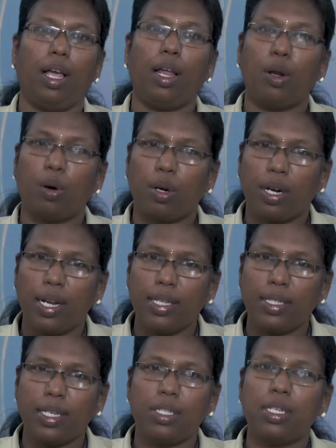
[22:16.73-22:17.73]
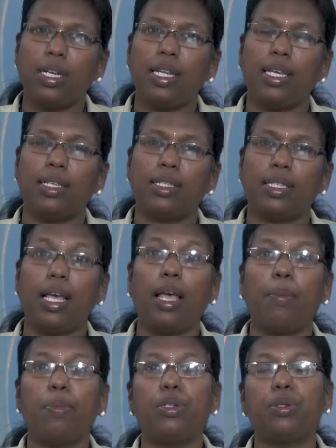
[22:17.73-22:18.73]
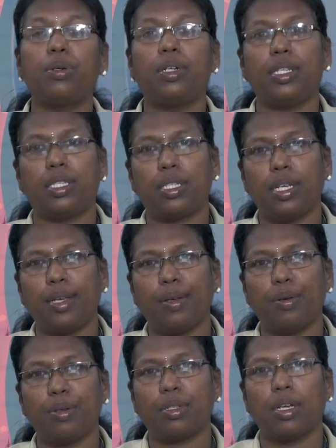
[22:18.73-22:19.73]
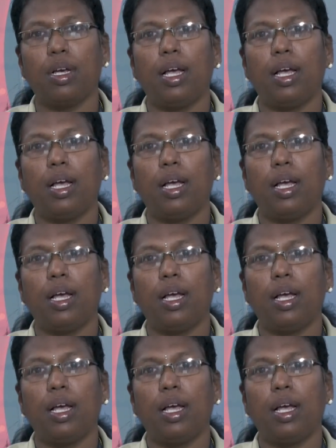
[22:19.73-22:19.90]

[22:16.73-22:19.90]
An organization is able to distinguish